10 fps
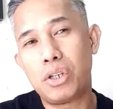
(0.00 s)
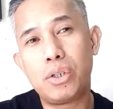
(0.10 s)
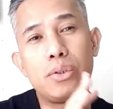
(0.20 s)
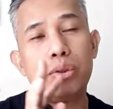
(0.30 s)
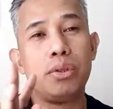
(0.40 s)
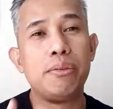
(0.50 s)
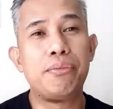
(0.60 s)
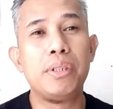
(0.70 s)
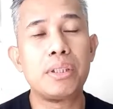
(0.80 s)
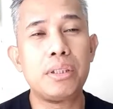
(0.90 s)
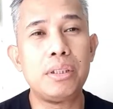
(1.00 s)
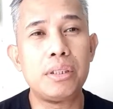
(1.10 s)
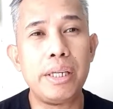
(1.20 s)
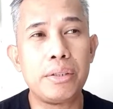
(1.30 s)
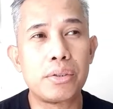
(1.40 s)
go to the
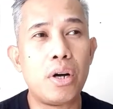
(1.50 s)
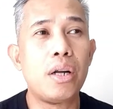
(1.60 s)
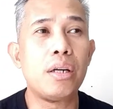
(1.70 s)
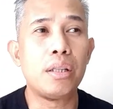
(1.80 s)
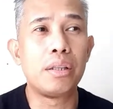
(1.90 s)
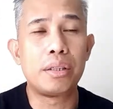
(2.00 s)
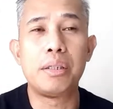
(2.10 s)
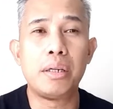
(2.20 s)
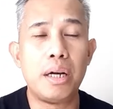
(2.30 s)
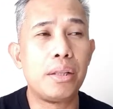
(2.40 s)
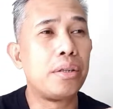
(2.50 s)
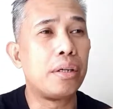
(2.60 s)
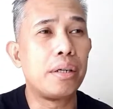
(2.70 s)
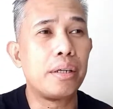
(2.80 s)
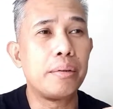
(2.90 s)
filters later on
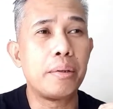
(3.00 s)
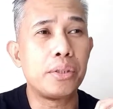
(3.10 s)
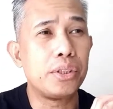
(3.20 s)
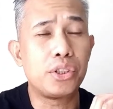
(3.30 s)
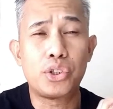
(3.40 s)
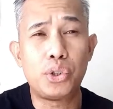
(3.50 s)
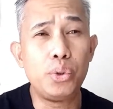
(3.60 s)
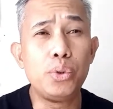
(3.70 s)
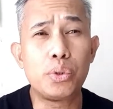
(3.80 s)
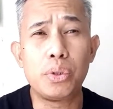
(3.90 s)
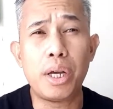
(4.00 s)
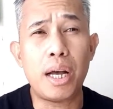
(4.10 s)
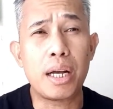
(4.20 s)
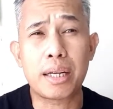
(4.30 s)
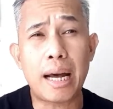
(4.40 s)
just choose
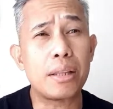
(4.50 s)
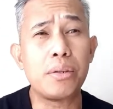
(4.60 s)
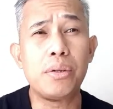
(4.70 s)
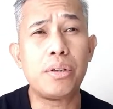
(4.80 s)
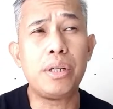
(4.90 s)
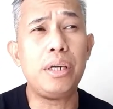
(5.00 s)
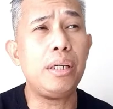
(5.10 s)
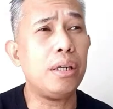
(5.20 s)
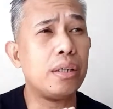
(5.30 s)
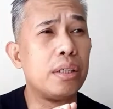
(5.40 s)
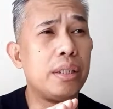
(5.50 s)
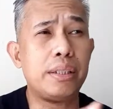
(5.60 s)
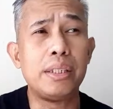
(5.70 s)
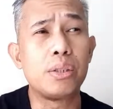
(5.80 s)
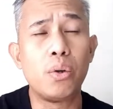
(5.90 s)
a category,
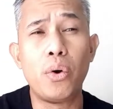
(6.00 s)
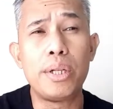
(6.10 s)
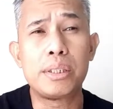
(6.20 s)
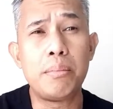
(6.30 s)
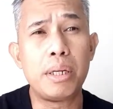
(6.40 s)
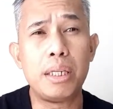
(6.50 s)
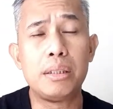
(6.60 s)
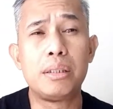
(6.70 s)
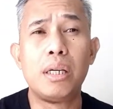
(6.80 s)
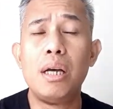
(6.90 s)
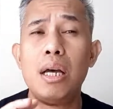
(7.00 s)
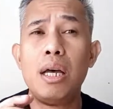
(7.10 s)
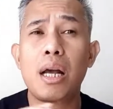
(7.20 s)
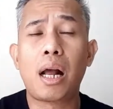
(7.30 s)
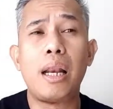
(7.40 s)
essential oils and blends,
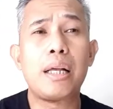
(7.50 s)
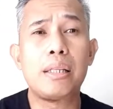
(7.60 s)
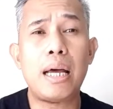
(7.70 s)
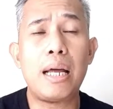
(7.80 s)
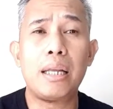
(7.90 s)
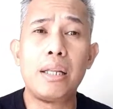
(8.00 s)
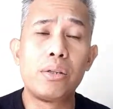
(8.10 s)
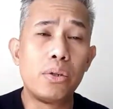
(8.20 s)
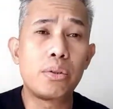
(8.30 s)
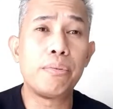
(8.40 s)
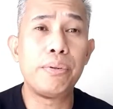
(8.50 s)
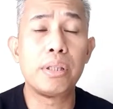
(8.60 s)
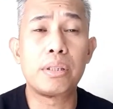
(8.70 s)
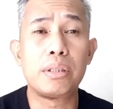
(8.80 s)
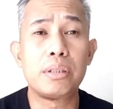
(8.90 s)
click that and go to
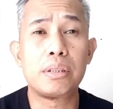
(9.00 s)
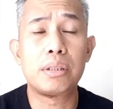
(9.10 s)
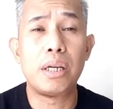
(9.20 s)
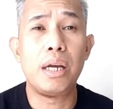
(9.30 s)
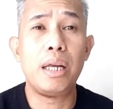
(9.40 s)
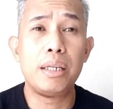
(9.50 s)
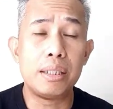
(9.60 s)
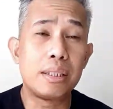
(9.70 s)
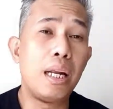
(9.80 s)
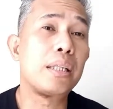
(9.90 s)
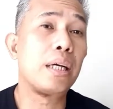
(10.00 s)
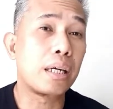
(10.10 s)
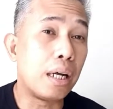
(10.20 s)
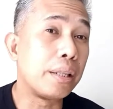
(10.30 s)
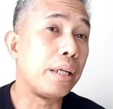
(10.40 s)
filters, and then select the
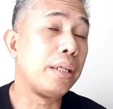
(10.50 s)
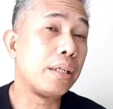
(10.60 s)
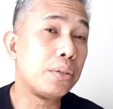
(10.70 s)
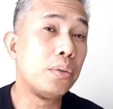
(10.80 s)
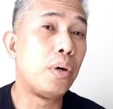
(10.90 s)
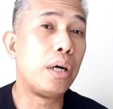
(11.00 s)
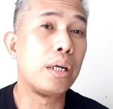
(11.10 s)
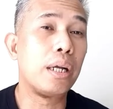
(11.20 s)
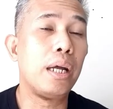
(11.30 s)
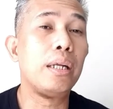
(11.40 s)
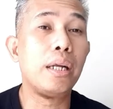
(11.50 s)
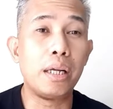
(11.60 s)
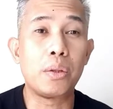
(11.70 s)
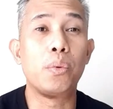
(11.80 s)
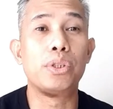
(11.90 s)
country that you want, and then
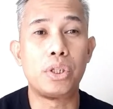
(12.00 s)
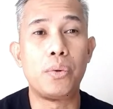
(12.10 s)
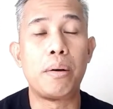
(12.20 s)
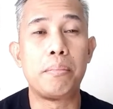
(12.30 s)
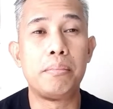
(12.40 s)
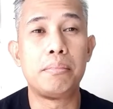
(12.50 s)
it will show up.